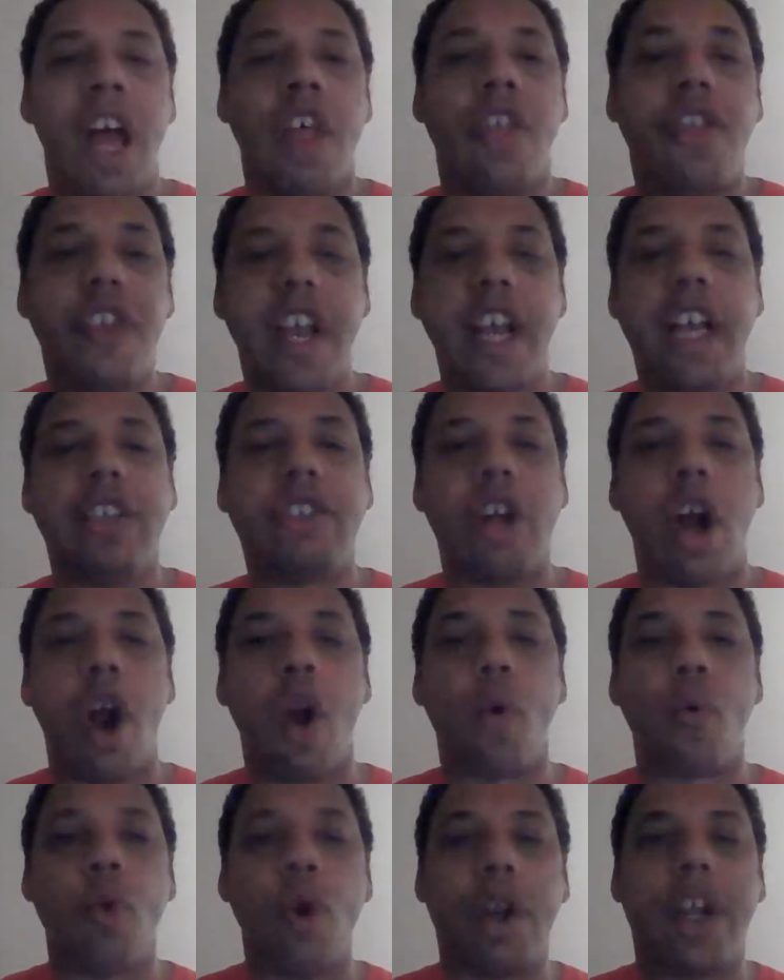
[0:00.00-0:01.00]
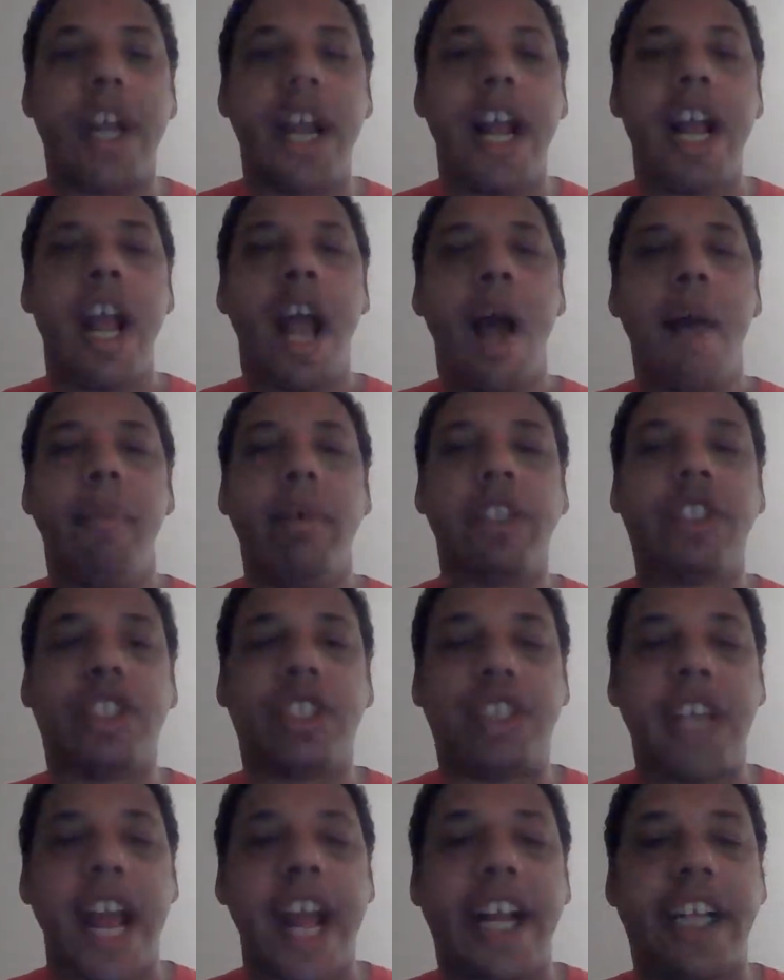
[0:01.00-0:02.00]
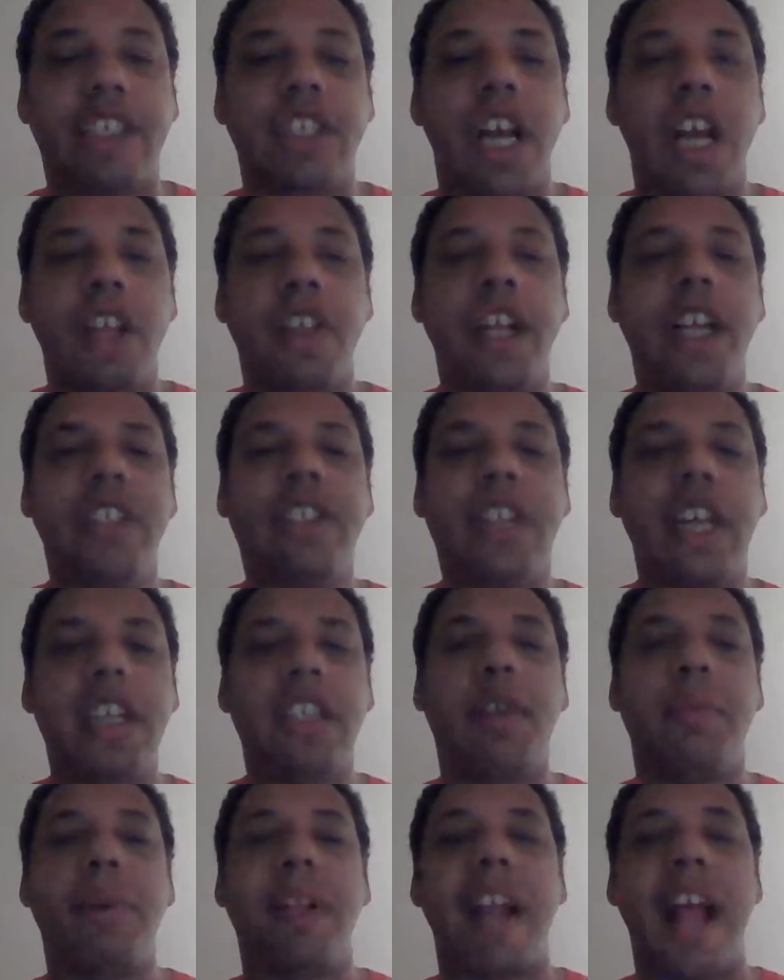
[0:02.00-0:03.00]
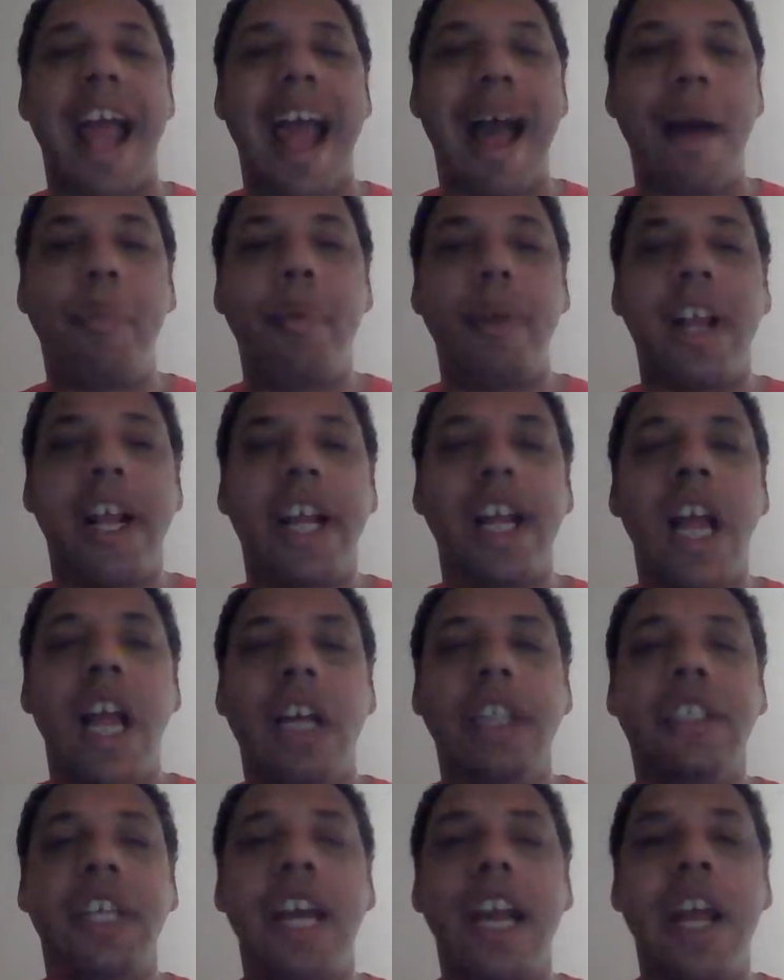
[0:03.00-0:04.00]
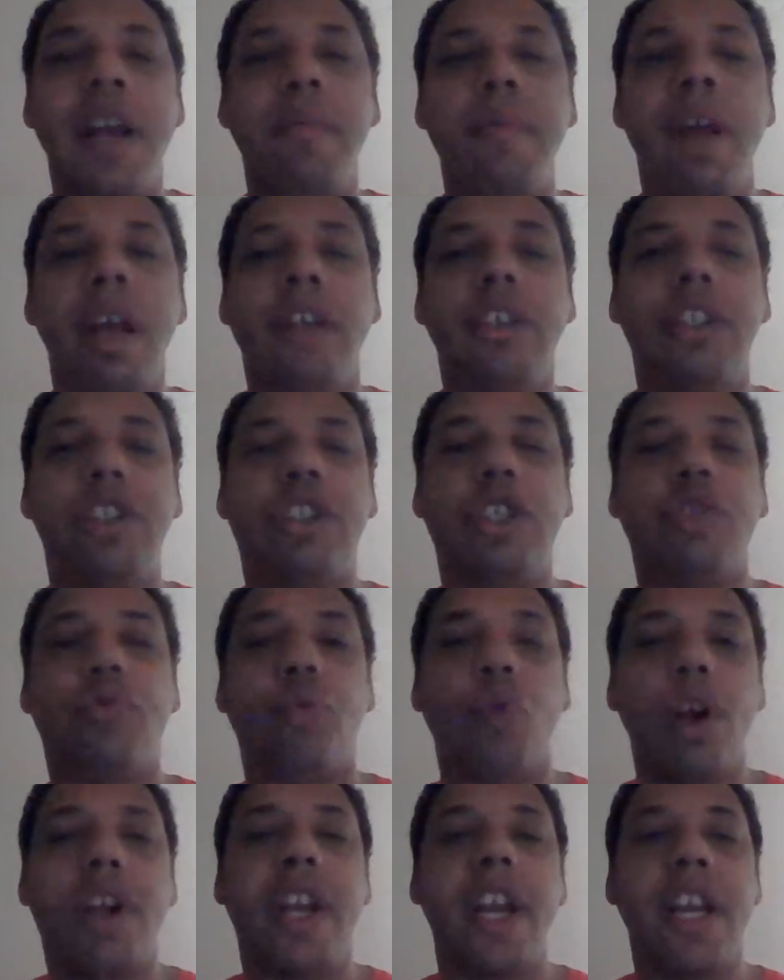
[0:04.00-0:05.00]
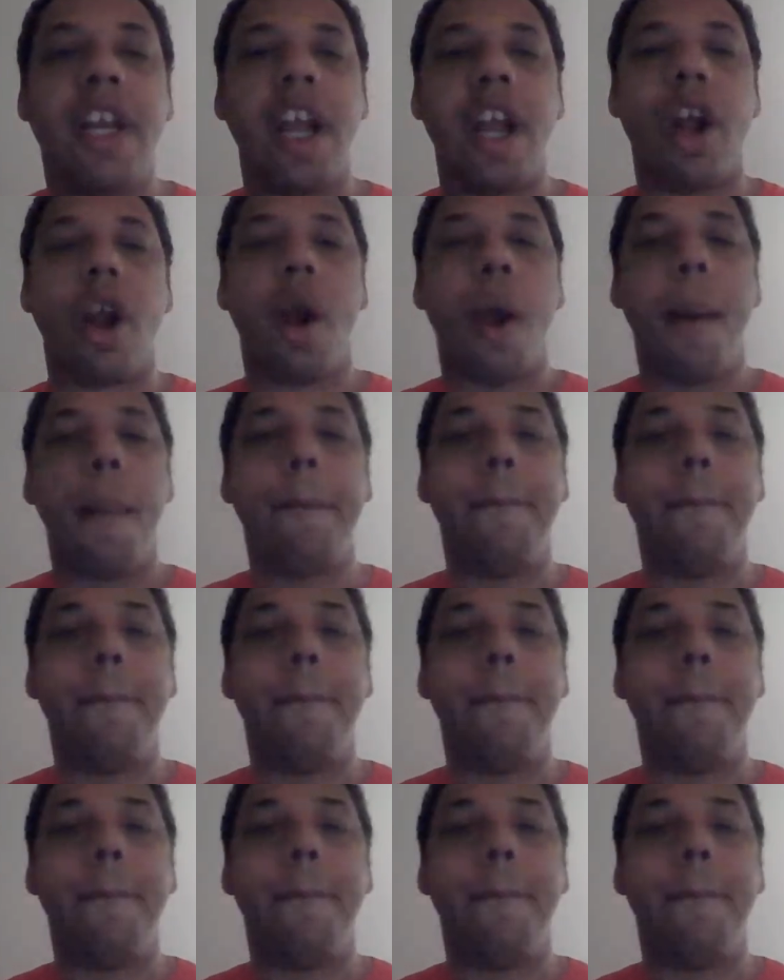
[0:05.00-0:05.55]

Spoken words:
These are rookie mistakes. These things have been happening to him since his rookie year.